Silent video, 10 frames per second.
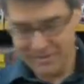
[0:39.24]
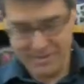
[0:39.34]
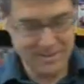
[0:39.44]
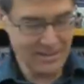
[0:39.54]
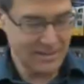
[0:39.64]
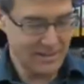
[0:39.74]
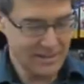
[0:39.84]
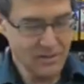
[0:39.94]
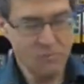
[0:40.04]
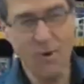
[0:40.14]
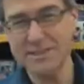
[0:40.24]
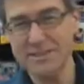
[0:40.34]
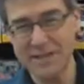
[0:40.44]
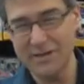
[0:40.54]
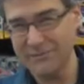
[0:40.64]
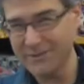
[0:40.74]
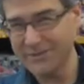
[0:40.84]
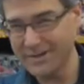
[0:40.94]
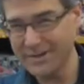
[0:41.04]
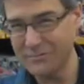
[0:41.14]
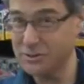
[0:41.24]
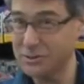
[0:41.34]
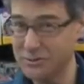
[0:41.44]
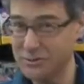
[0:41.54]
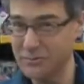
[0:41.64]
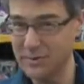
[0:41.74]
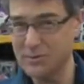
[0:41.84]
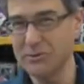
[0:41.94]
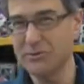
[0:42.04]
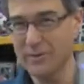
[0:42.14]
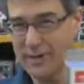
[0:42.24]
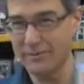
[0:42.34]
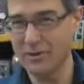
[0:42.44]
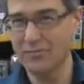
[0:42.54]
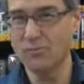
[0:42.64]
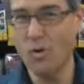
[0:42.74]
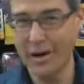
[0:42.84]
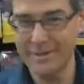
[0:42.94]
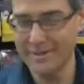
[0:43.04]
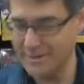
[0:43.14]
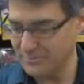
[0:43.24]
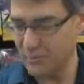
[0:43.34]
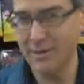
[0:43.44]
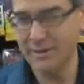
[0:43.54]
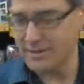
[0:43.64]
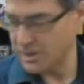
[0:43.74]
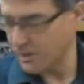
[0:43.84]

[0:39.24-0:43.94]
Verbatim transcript: the uh, Wine Saver, uh, which should do well too. We have a lot of wine products in